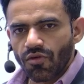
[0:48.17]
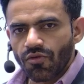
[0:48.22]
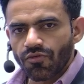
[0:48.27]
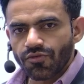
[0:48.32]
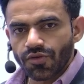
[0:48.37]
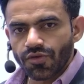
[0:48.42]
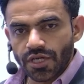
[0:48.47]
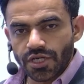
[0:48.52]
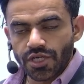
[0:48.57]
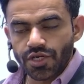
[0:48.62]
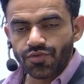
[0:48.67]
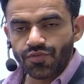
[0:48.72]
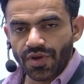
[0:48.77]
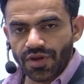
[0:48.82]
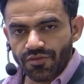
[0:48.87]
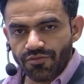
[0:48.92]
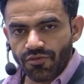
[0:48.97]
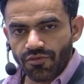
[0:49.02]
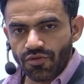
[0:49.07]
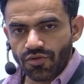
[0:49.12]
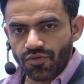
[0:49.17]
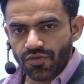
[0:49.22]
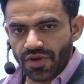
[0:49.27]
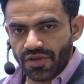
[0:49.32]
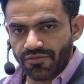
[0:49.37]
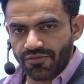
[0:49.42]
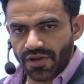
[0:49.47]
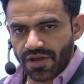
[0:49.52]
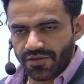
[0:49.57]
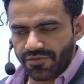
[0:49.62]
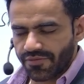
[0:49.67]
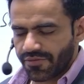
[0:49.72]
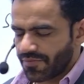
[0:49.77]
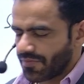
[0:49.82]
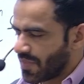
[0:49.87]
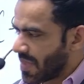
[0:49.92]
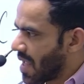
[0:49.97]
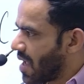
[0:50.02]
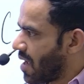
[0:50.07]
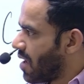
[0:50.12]
of 2024-25.
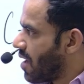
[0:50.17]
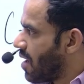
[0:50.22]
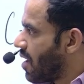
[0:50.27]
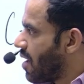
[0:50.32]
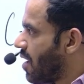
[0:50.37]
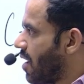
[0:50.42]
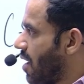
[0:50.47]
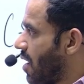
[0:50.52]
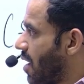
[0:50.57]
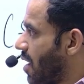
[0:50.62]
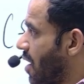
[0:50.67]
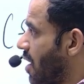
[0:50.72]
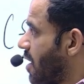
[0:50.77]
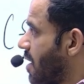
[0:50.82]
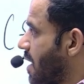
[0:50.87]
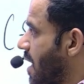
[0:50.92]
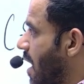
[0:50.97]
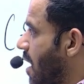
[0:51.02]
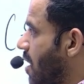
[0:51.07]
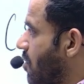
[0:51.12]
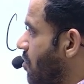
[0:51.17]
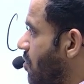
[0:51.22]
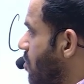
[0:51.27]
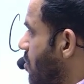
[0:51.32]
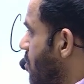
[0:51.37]
Now,